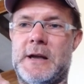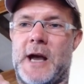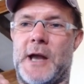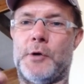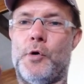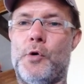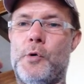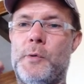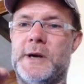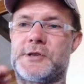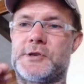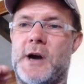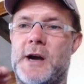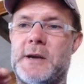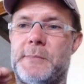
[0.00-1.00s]
and all we're
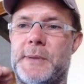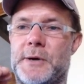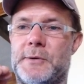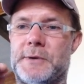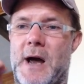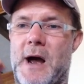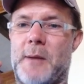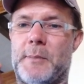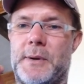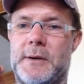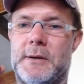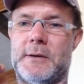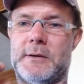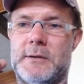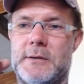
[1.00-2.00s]
trying to build
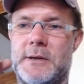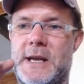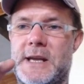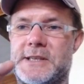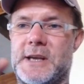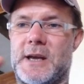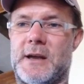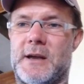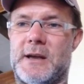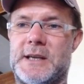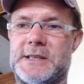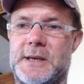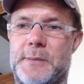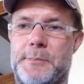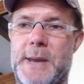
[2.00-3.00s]
up is
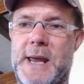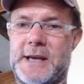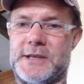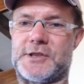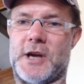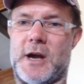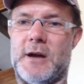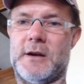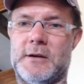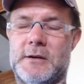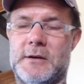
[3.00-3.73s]
a picture